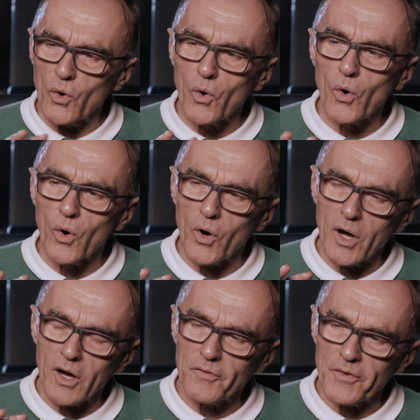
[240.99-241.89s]
awe
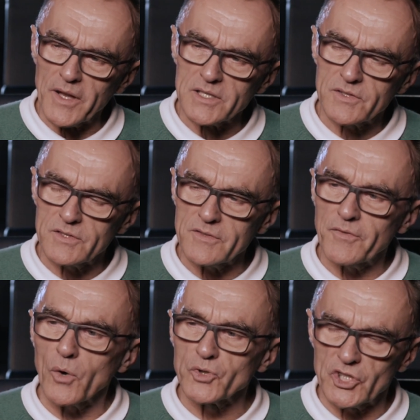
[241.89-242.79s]
of his
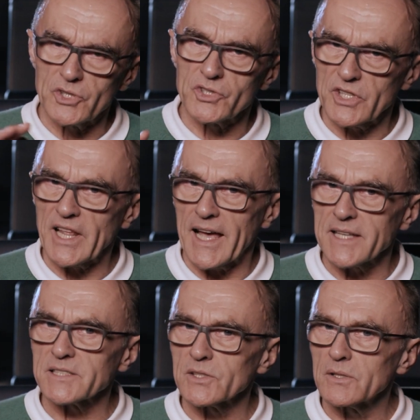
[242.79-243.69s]
devotion to
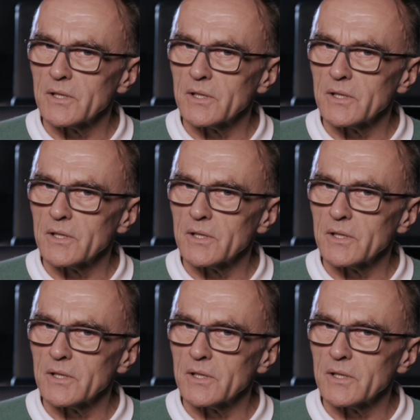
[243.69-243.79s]
that